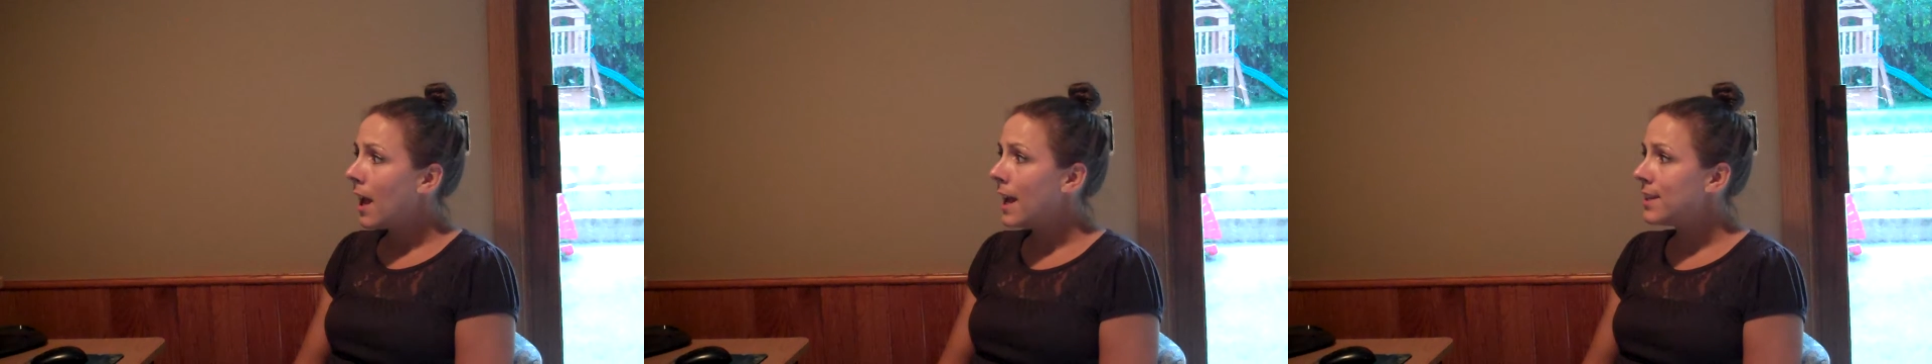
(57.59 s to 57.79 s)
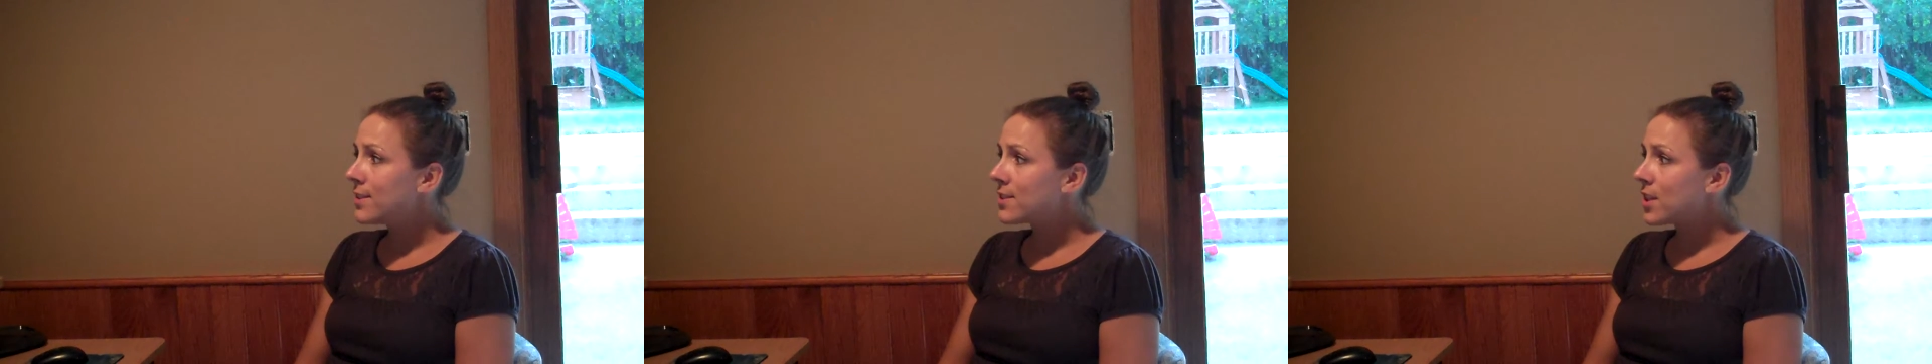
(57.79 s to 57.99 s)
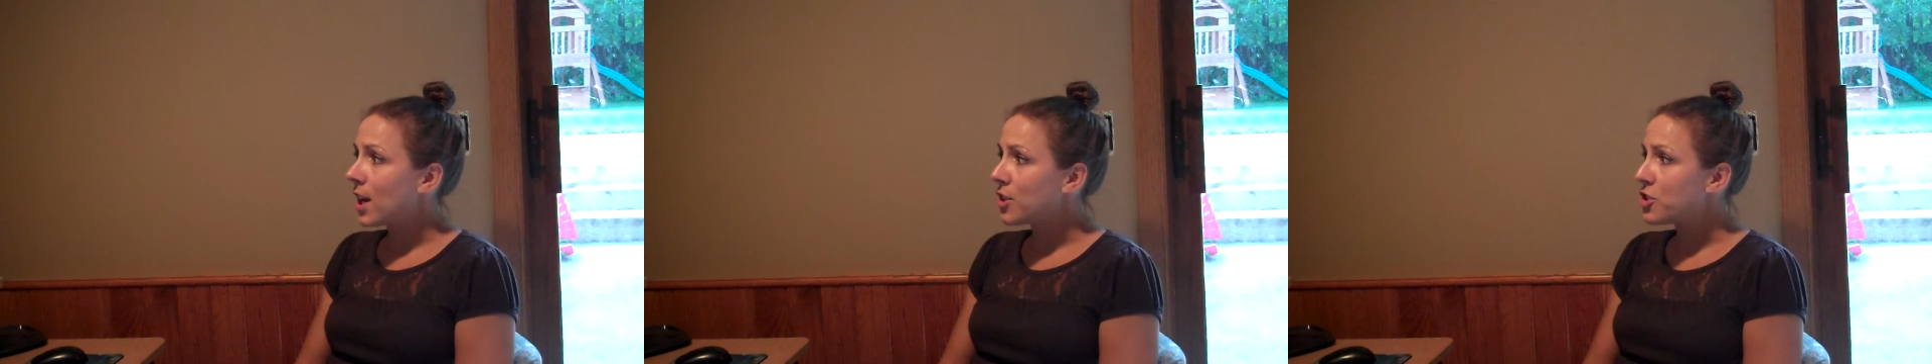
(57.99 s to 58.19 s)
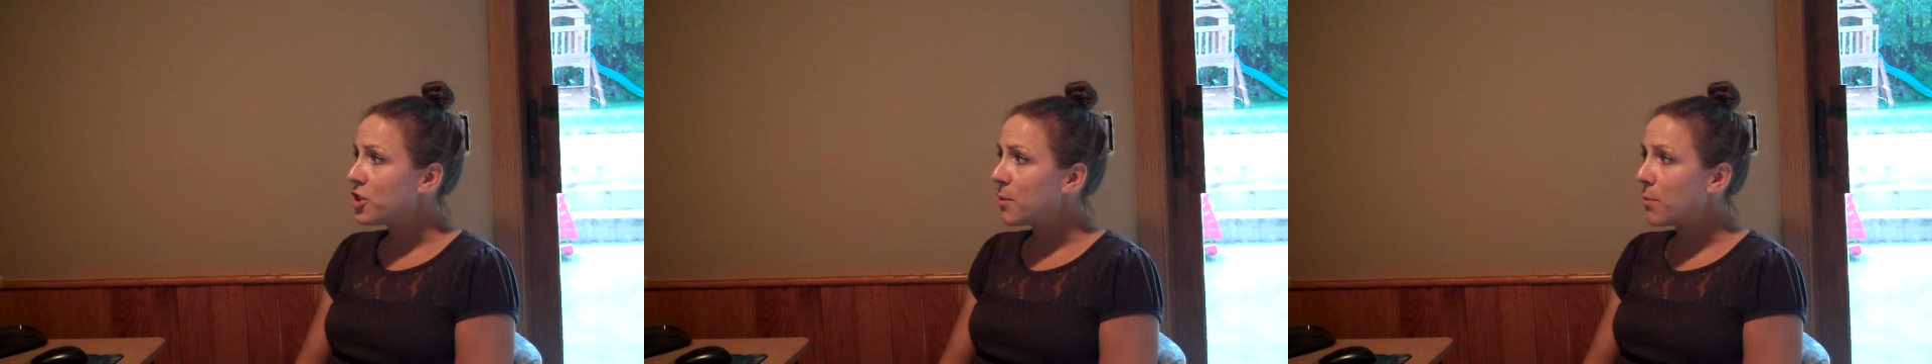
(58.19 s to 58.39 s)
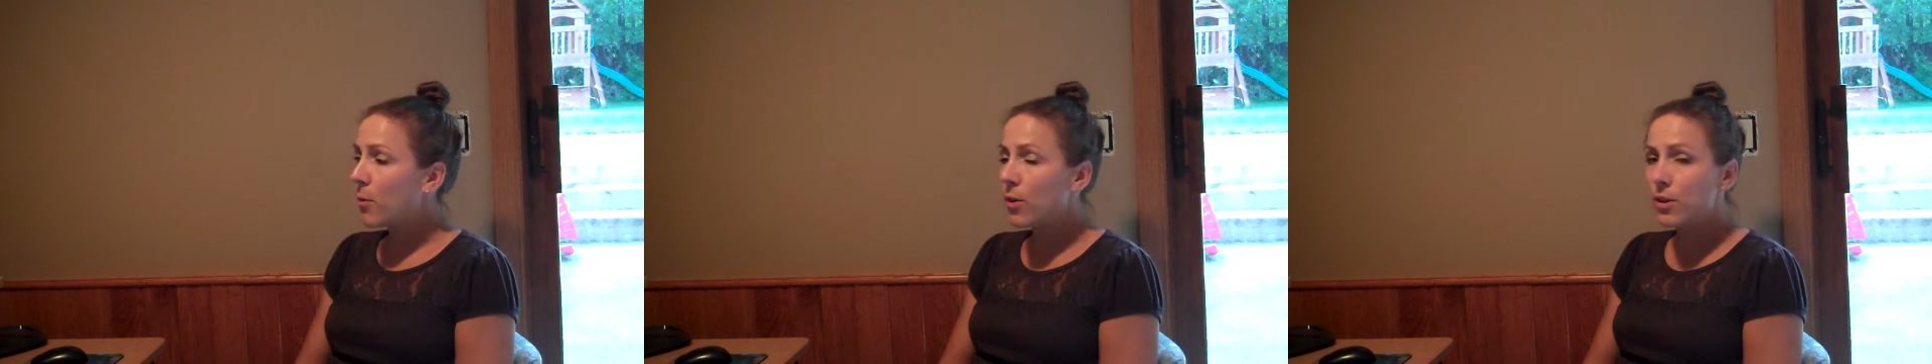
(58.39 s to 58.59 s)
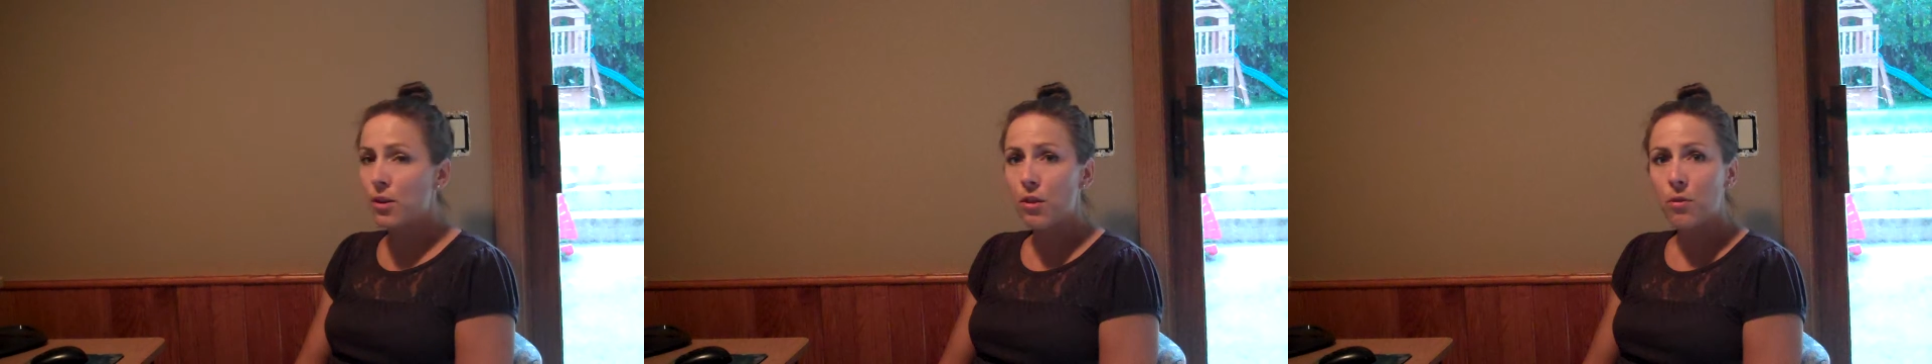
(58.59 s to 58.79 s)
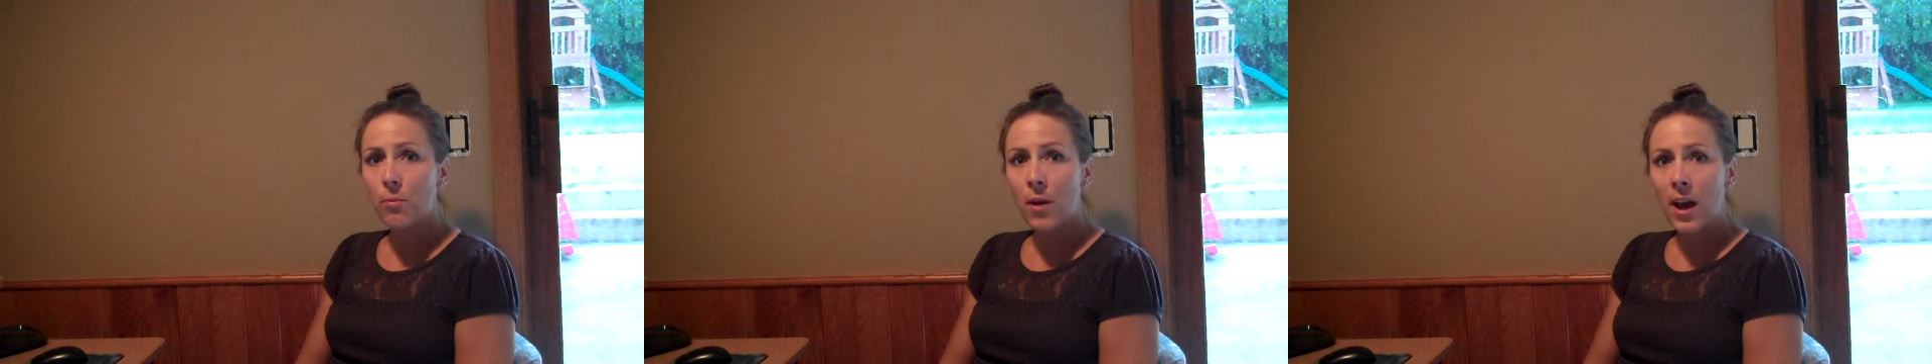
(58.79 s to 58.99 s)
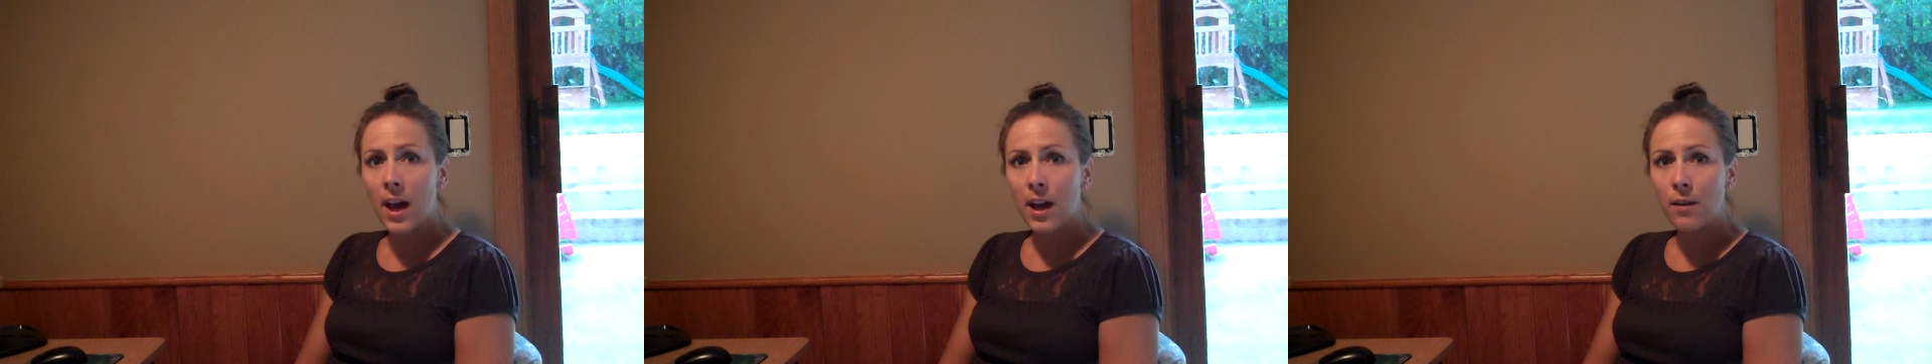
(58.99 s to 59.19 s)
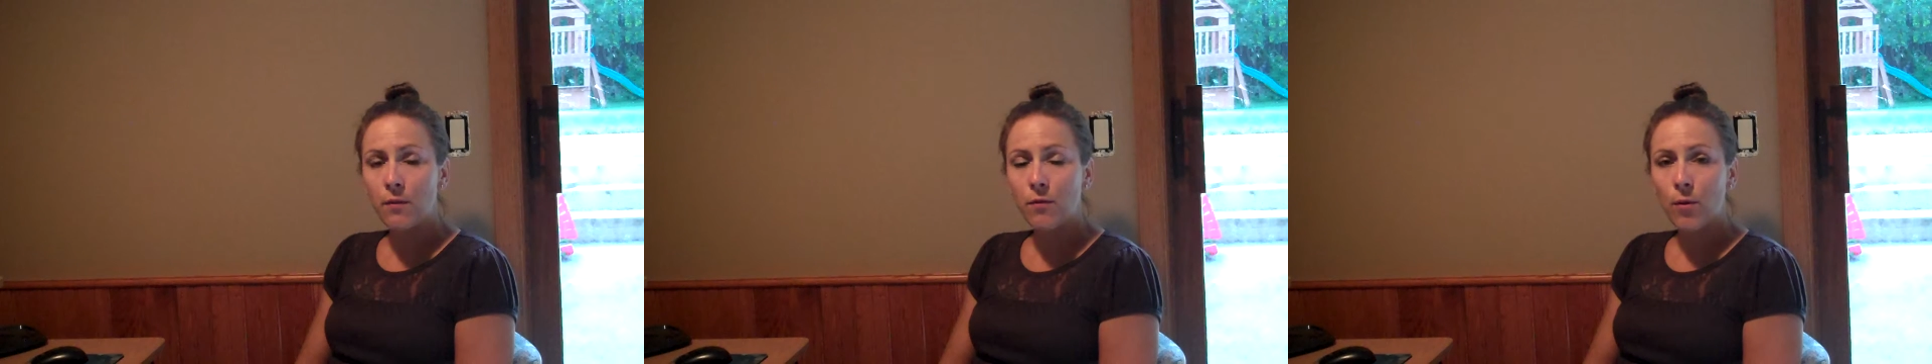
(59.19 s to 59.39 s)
a discussion board thread